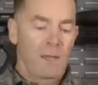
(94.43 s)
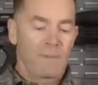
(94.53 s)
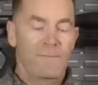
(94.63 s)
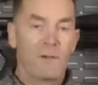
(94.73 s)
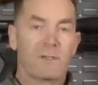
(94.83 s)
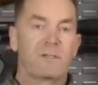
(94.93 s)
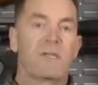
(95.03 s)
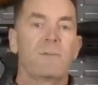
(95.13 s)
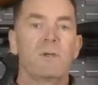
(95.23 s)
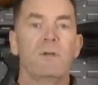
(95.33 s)
first
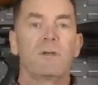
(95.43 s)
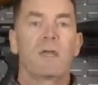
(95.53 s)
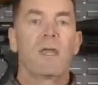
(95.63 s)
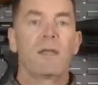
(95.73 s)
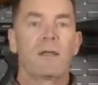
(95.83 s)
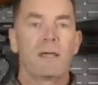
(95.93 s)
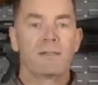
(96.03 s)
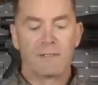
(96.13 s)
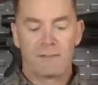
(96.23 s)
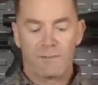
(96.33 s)
debuted in
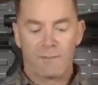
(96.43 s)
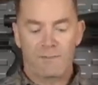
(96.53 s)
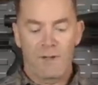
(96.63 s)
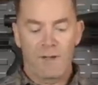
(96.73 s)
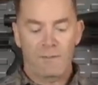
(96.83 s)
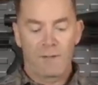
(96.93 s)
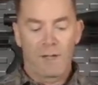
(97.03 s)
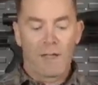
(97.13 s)
1975.